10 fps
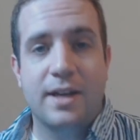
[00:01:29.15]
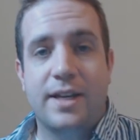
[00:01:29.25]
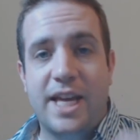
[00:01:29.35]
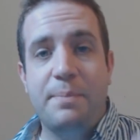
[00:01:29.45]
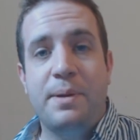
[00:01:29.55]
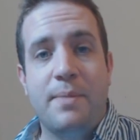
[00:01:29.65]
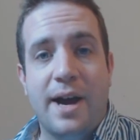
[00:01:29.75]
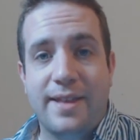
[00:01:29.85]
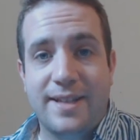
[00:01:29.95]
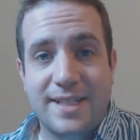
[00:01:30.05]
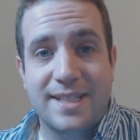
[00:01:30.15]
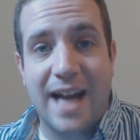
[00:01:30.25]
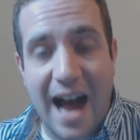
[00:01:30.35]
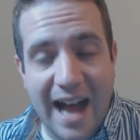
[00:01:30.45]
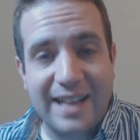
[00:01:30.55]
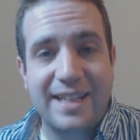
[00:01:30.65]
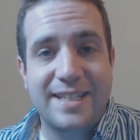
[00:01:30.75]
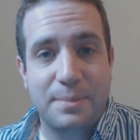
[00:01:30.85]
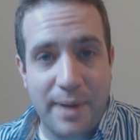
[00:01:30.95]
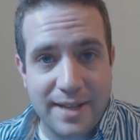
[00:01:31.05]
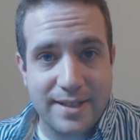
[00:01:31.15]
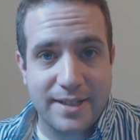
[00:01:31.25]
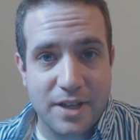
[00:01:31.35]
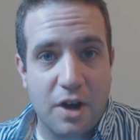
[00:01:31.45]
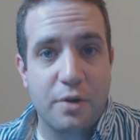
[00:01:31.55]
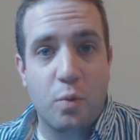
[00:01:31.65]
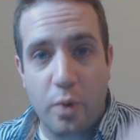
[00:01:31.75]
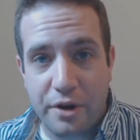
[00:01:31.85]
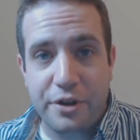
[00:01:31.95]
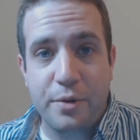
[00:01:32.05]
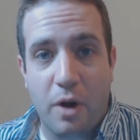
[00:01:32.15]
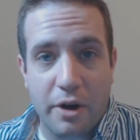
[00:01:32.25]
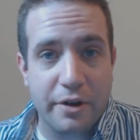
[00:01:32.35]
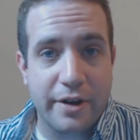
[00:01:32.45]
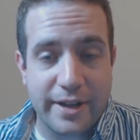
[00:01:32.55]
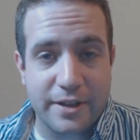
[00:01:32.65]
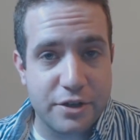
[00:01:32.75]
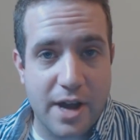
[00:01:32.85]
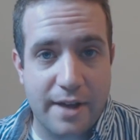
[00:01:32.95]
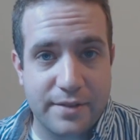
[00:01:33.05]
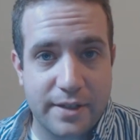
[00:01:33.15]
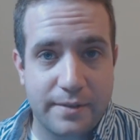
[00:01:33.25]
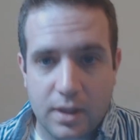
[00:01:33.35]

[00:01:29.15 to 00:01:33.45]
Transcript: Keep in mind that this is highly dependent on where you are in the draft.